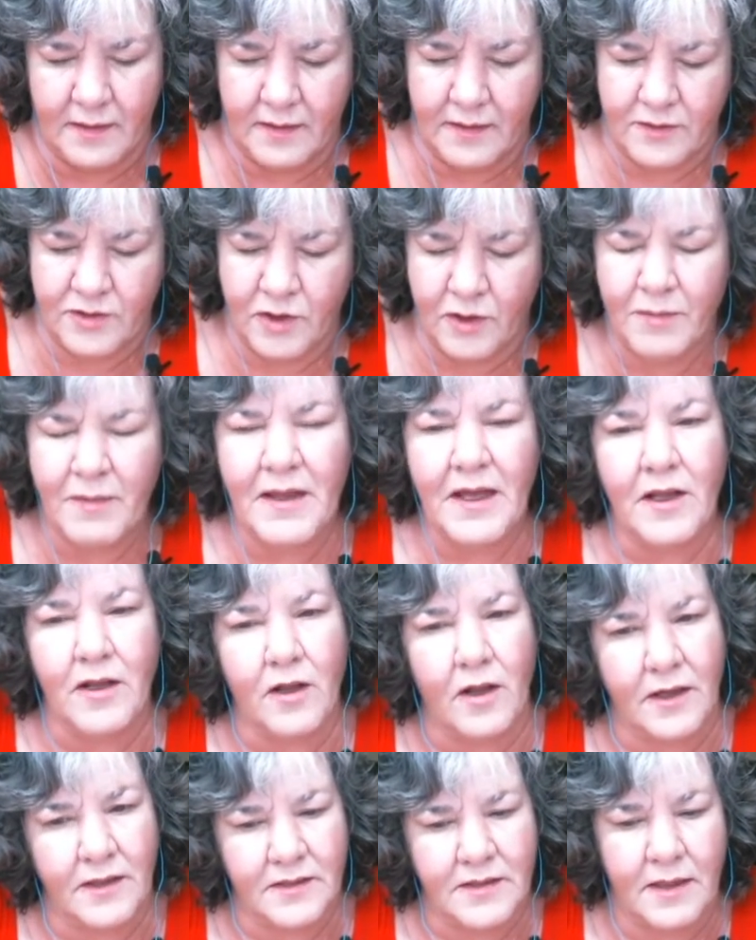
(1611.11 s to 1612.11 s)
It took me a
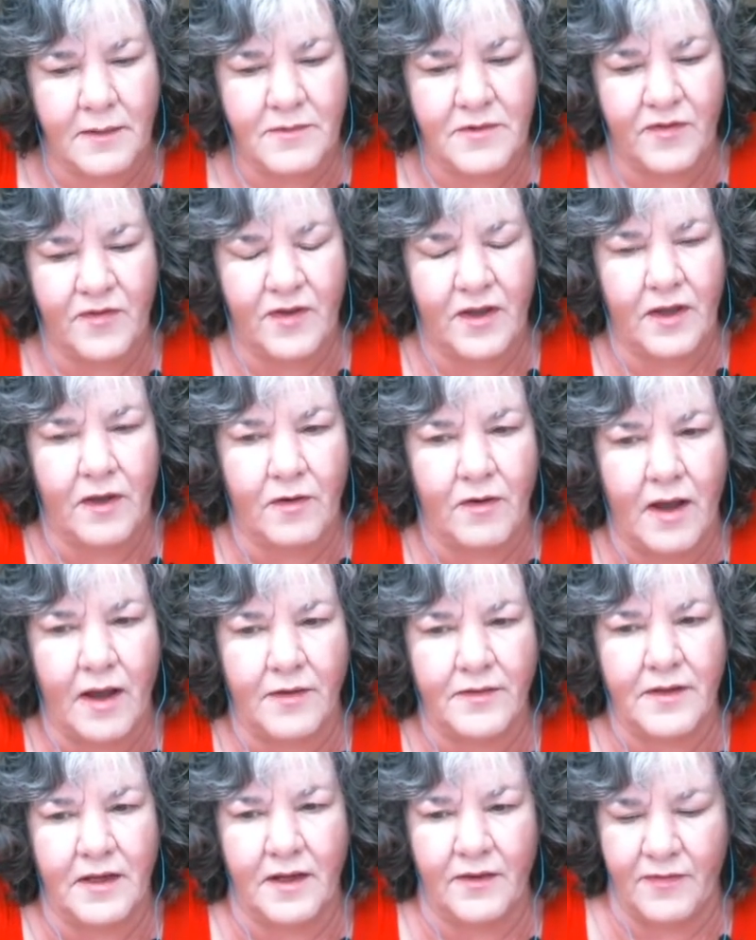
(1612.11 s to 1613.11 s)
long time to figure
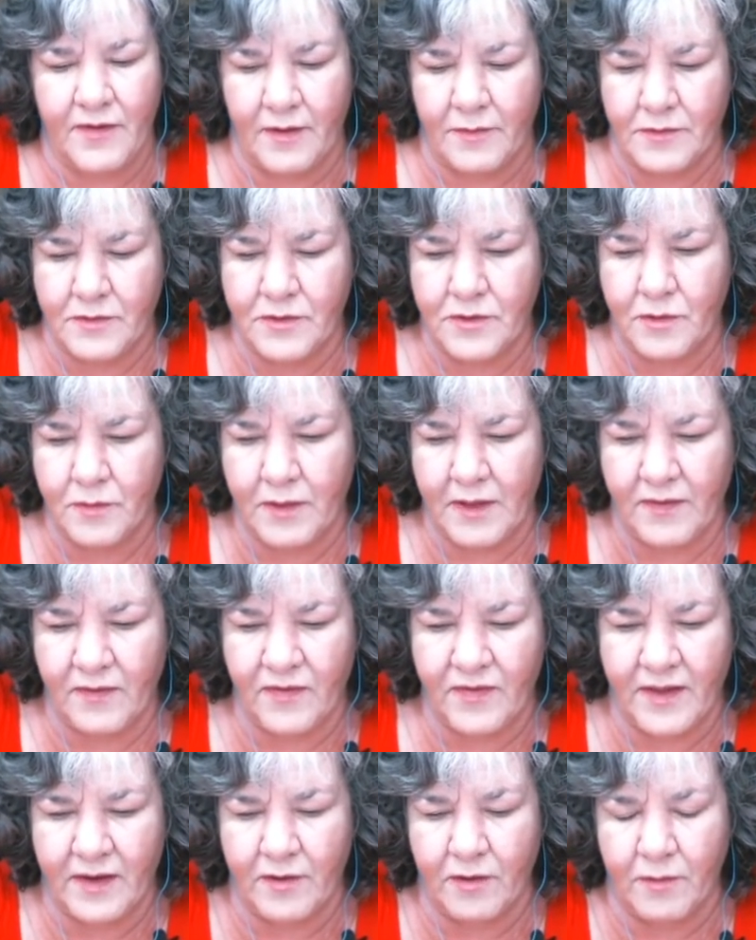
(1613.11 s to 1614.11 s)
out that if I was doing
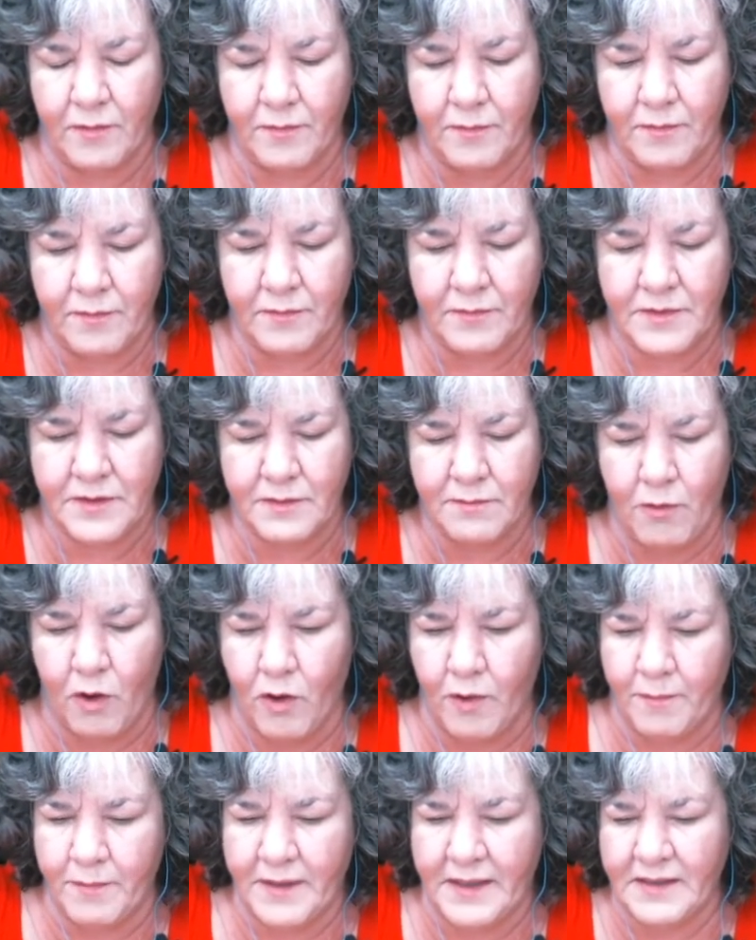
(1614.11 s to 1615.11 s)
thinner,
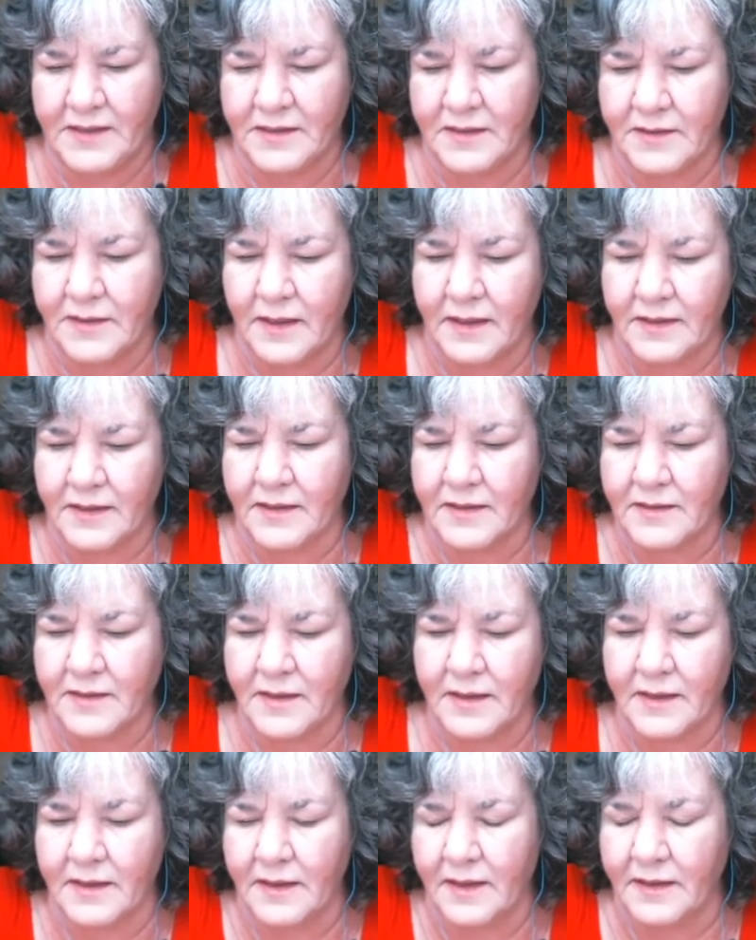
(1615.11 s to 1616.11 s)
small pieces like this
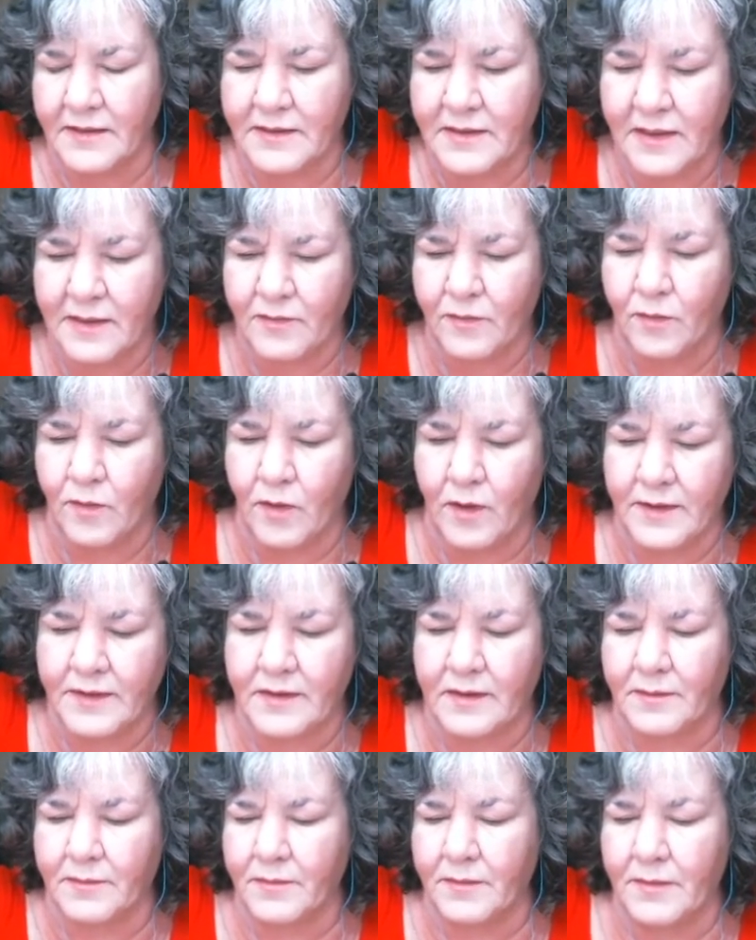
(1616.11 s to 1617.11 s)
and I didn't
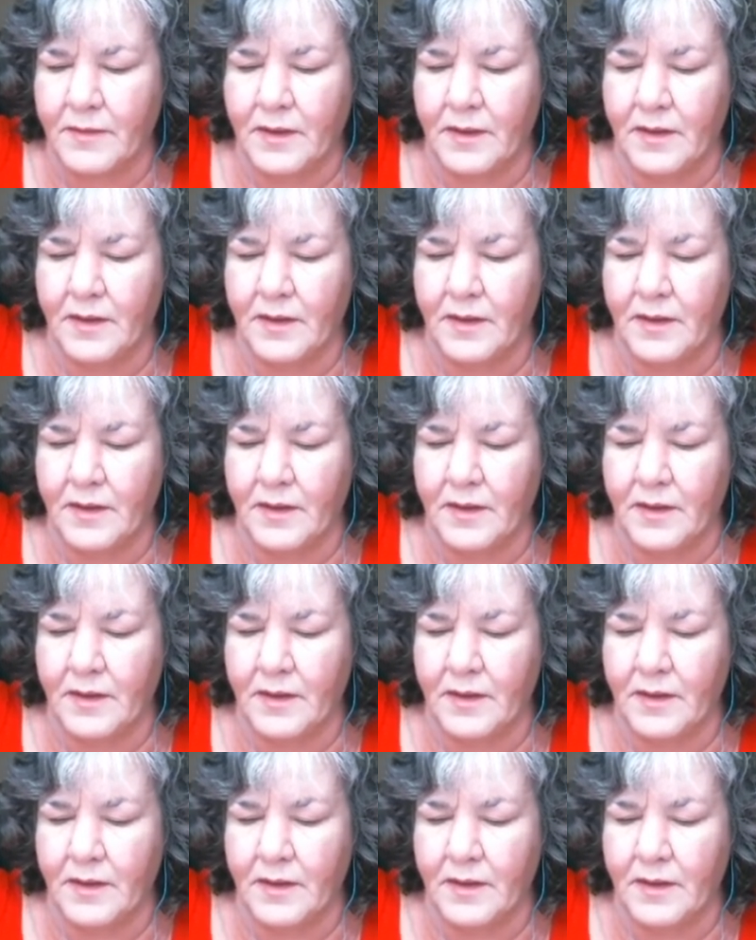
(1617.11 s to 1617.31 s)
want them